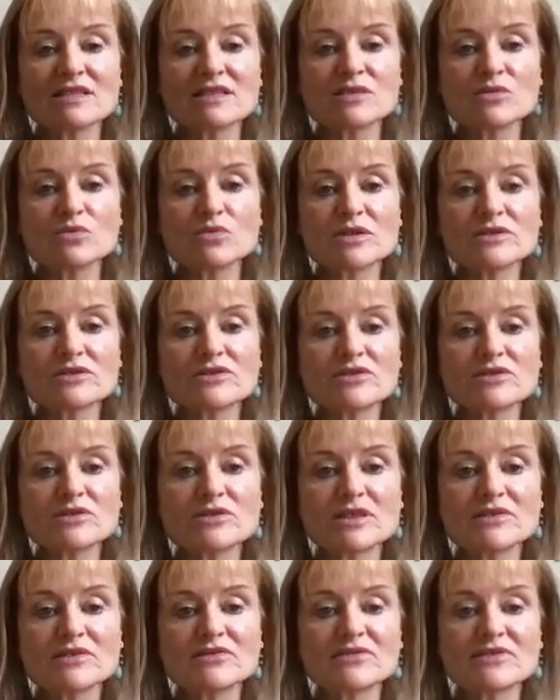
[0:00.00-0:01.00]
So once
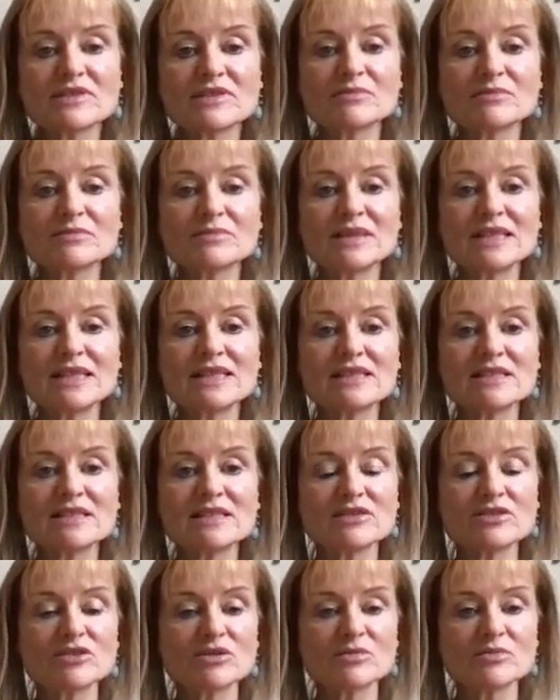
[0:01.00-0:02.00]
you have
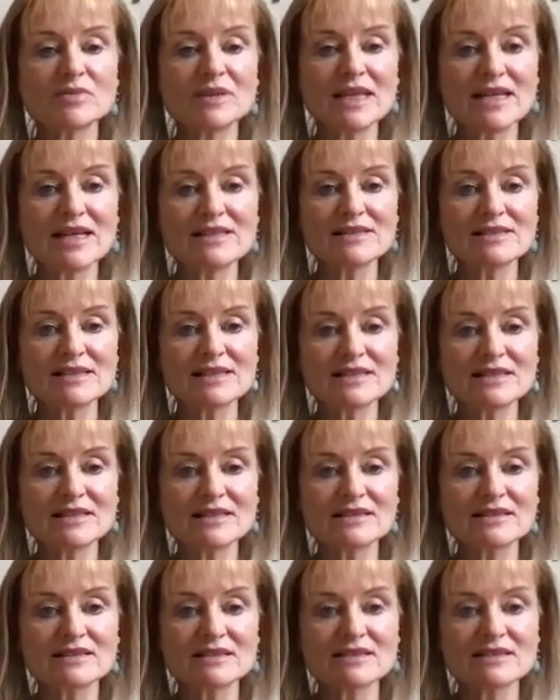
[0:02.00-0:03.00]
completed your blessing